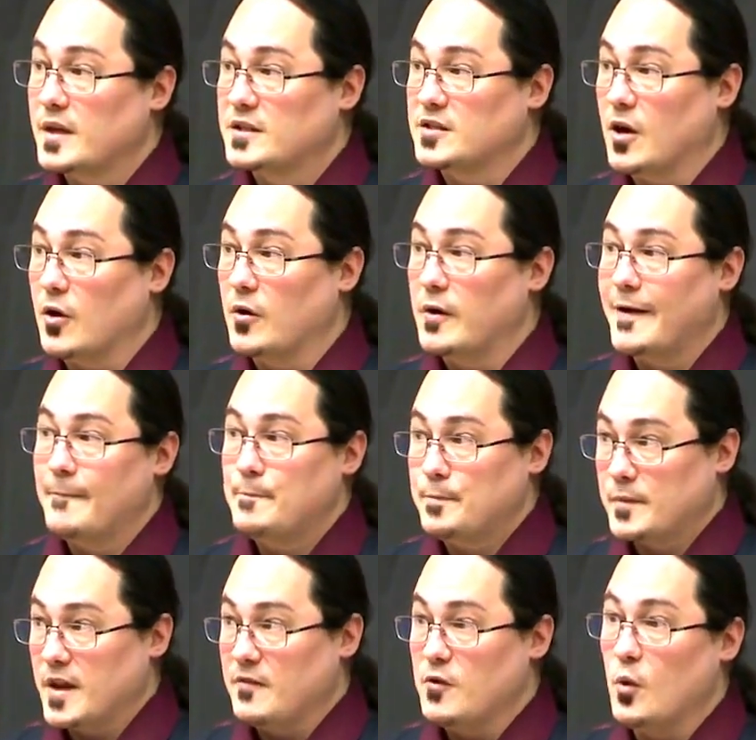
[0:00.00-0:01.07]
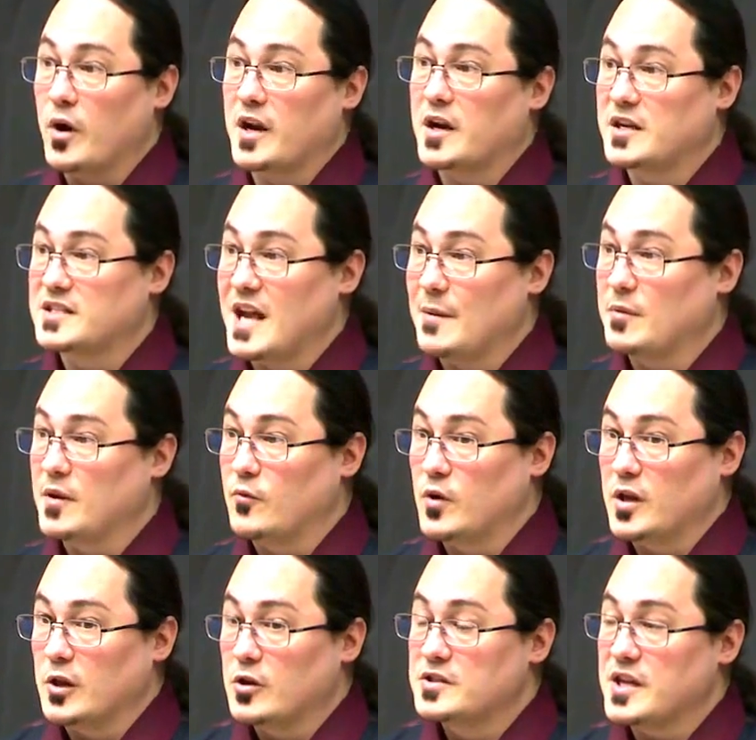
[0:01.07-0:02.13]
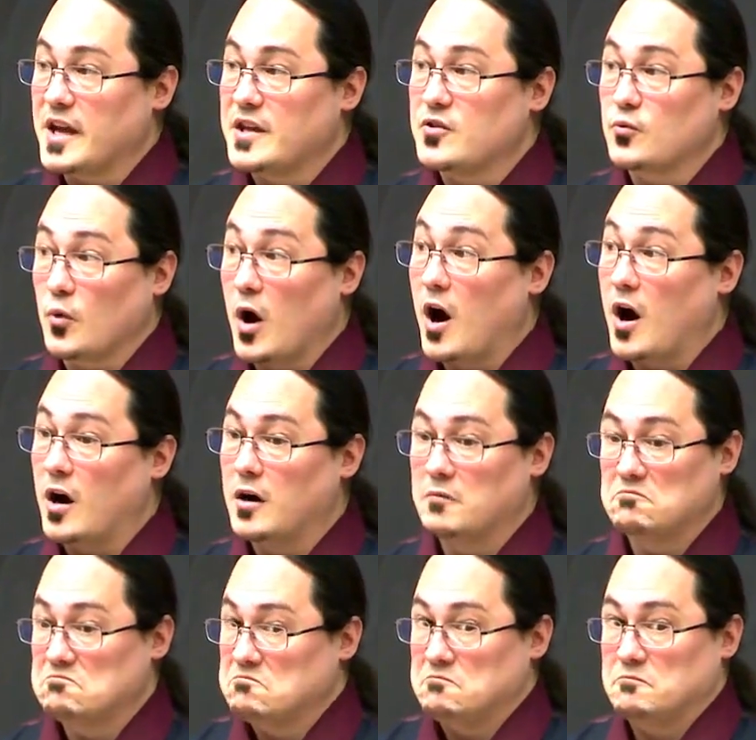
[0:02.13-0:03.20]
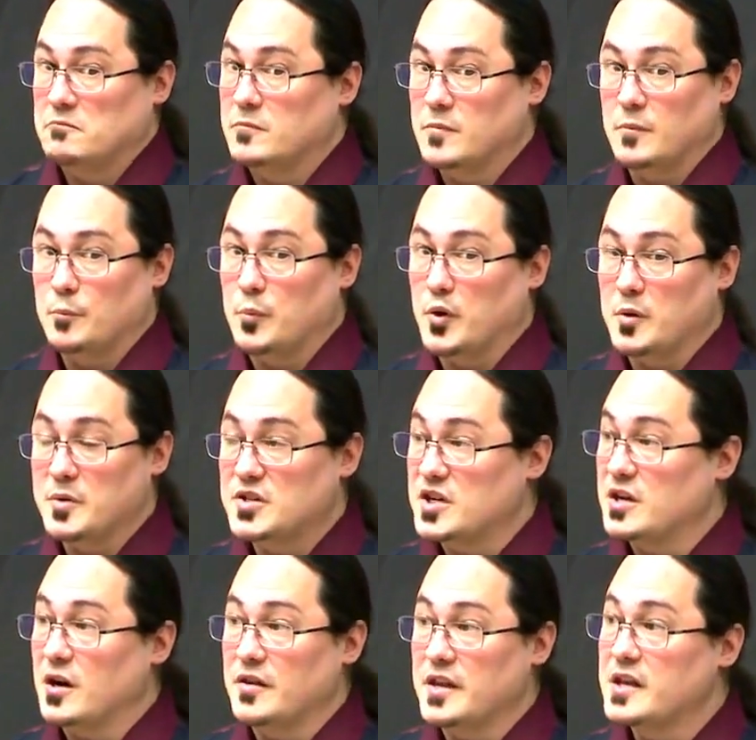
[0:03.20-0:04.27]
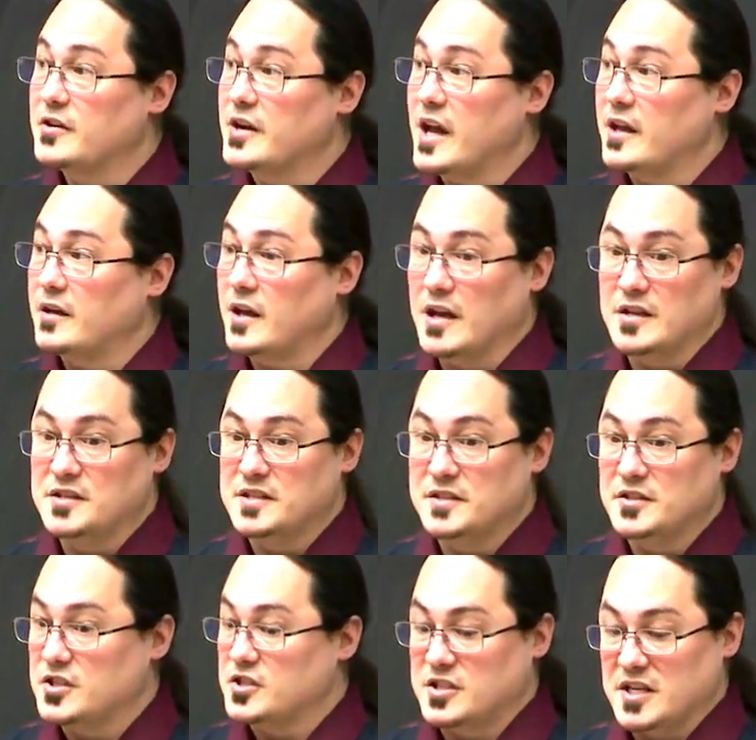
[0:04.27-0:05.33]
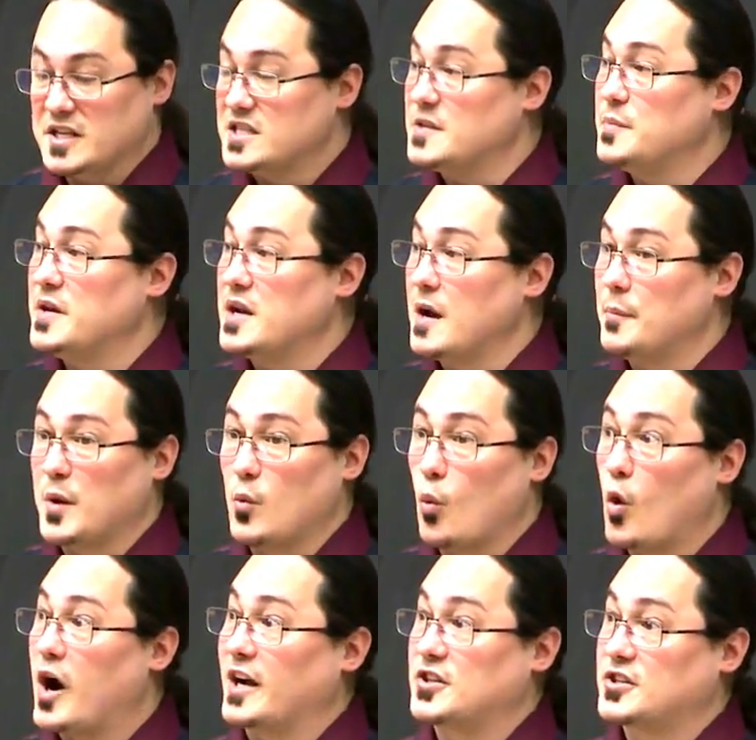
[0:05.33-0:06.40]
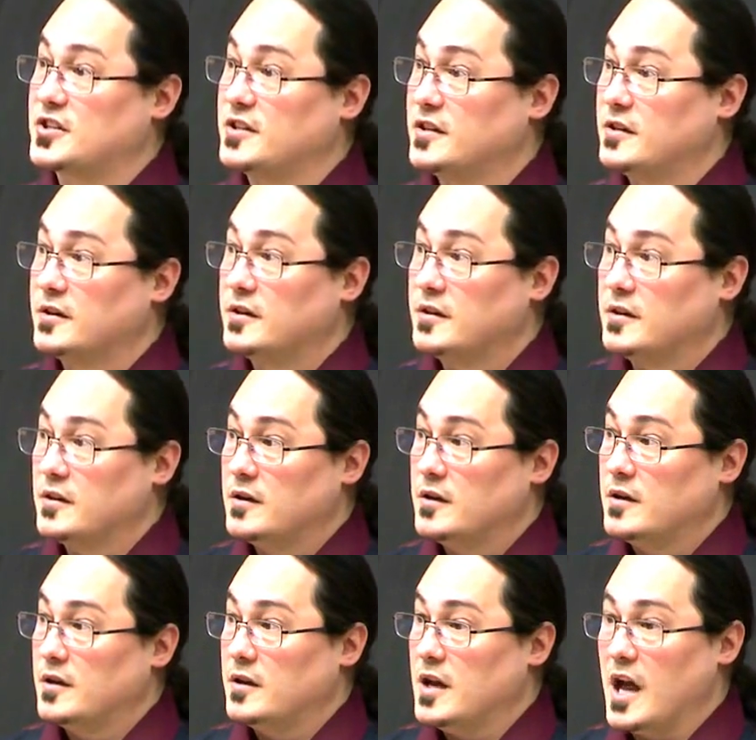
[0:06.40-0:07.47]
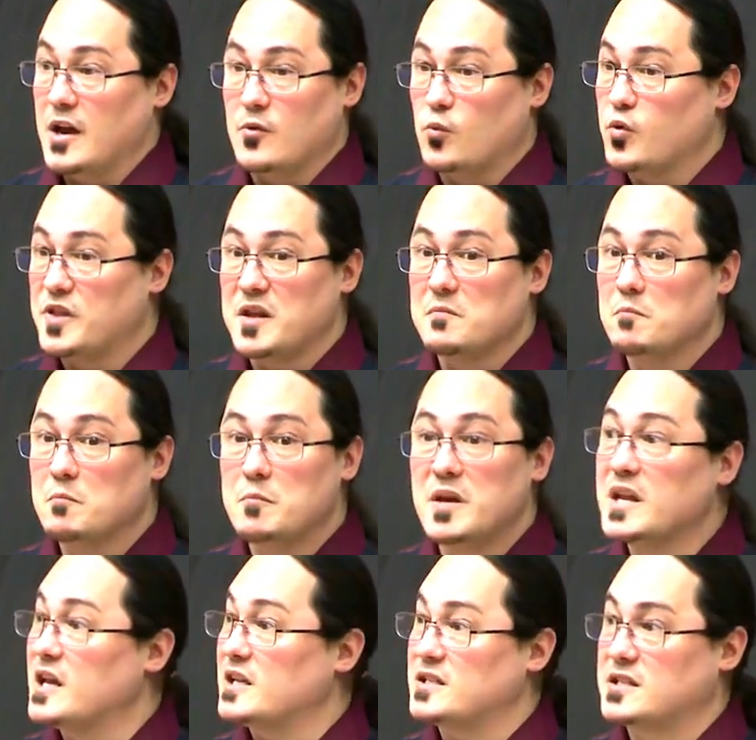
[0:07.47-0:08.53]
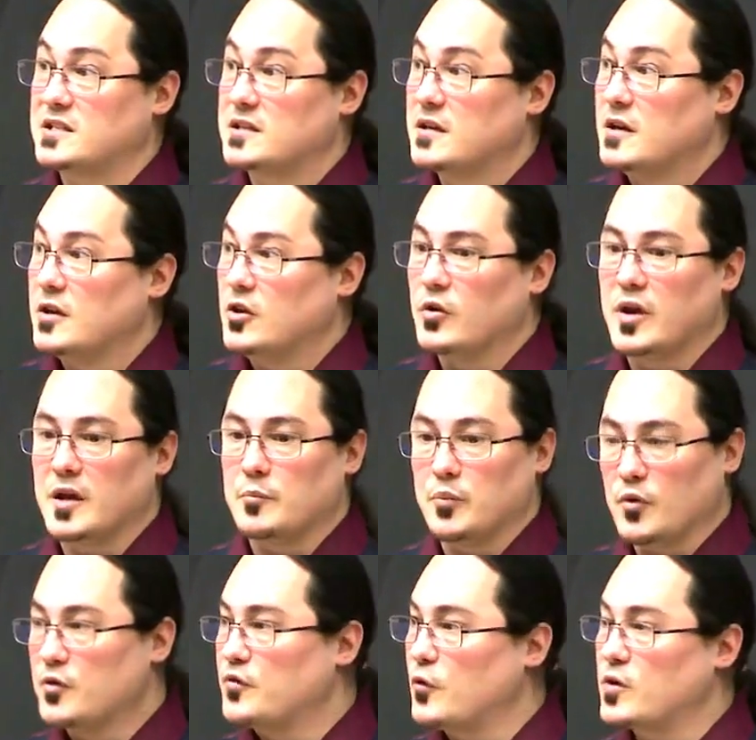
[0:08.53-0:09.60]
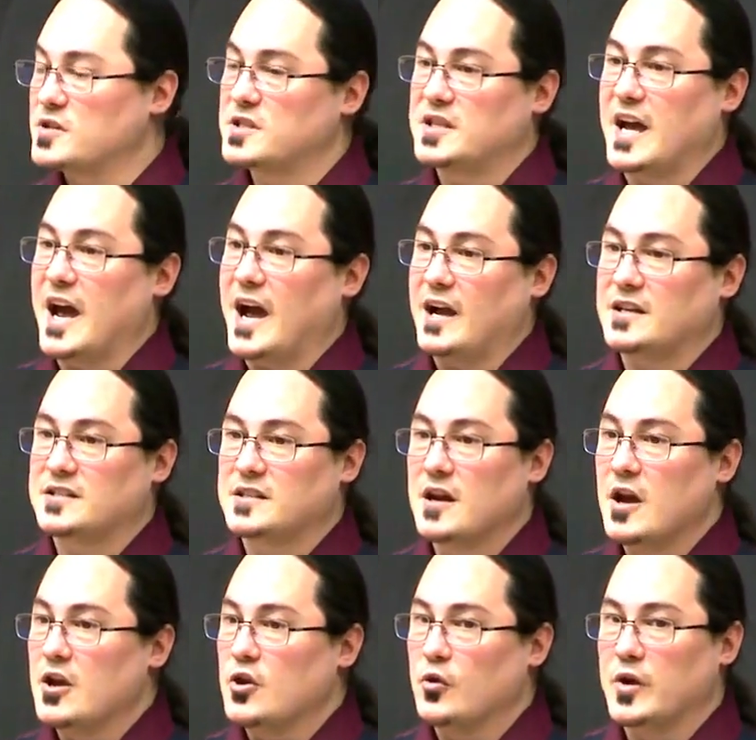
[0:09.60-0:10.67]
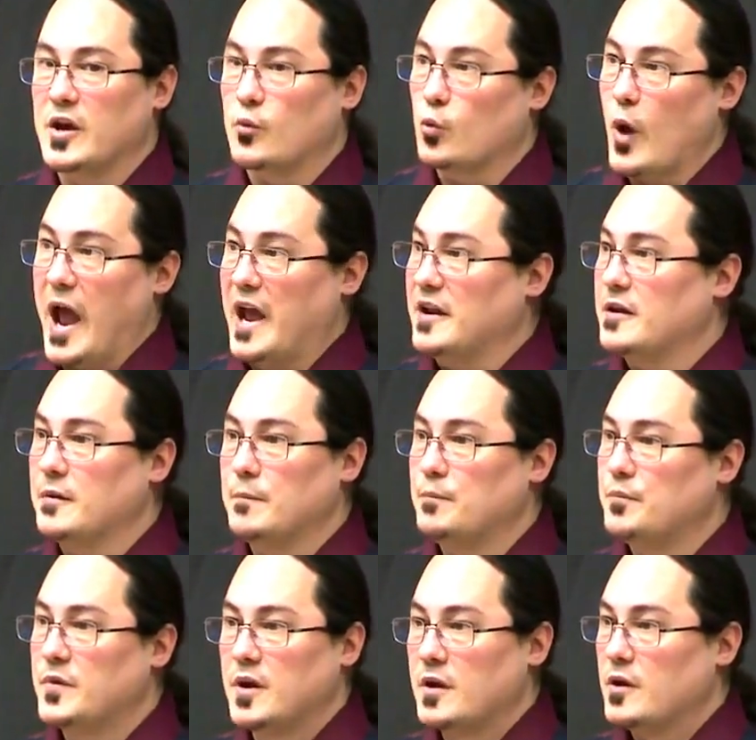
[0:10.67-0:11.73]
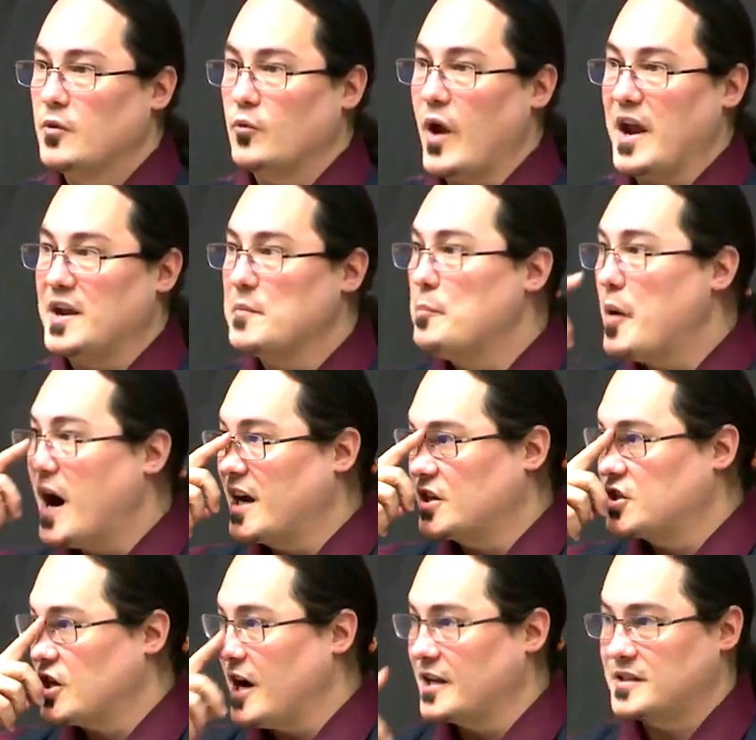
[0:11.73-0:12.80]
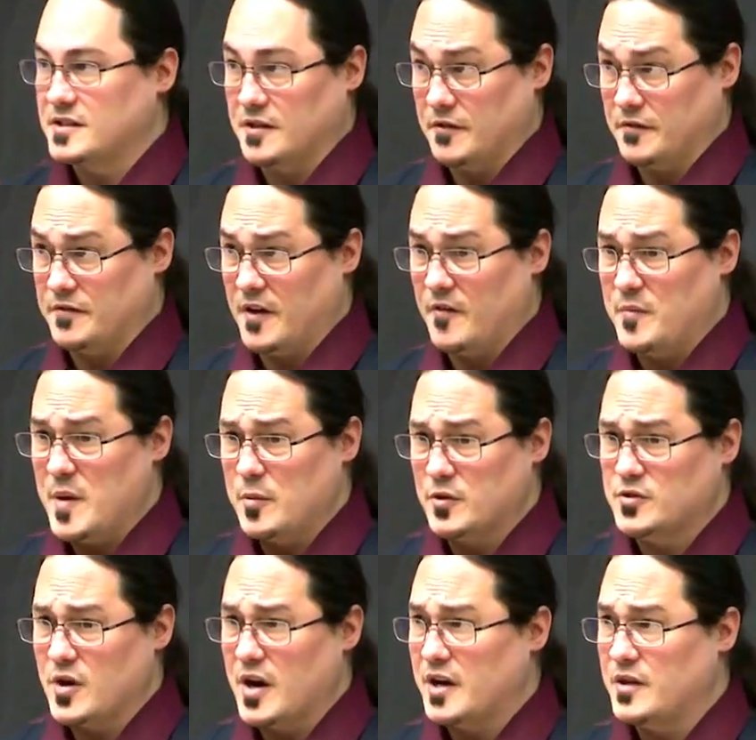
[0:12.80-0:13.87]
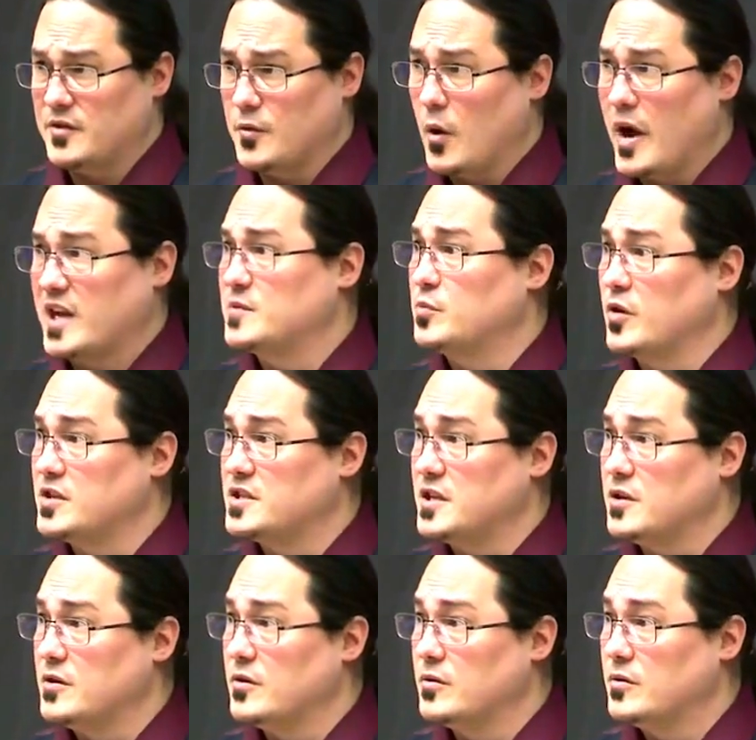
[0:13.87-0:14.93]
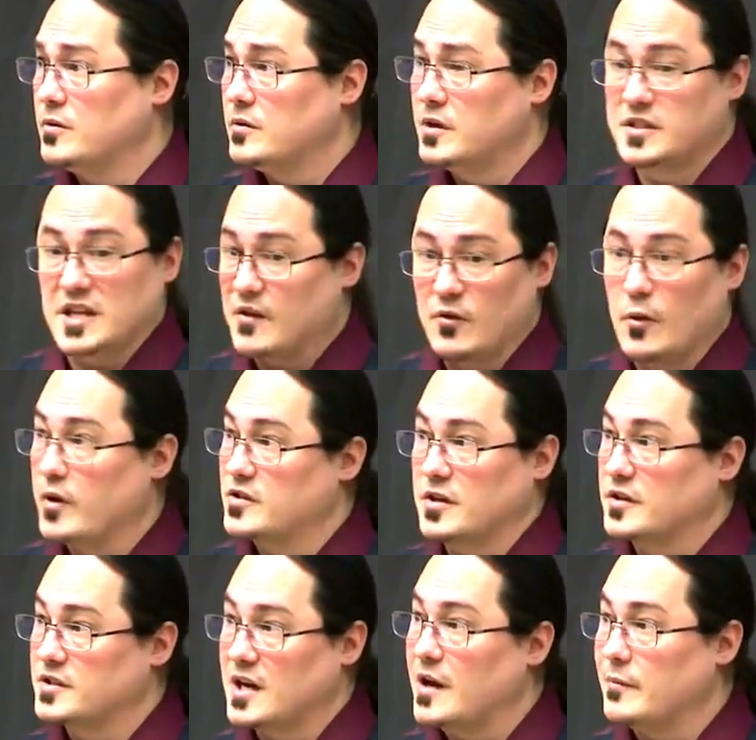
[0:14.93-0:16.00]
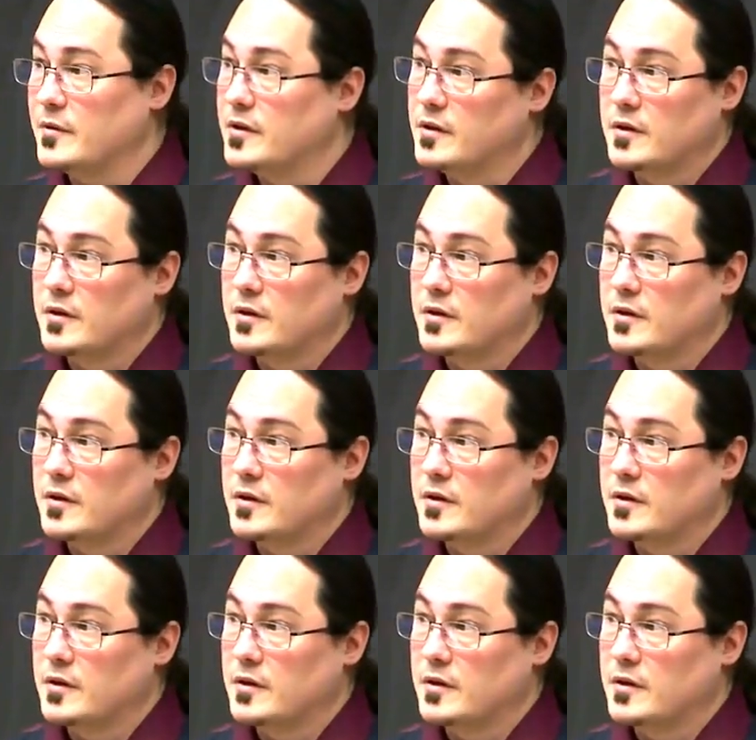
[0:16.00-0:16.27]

So, if you want an example of what it looks like in the raw, put a machine on the internet and just TCP dump and watch. And within minutes, you'll get brute force attacks, you'll get random random pot shots of, of people trying to throw exploits at you it's everywhere. It's all the time.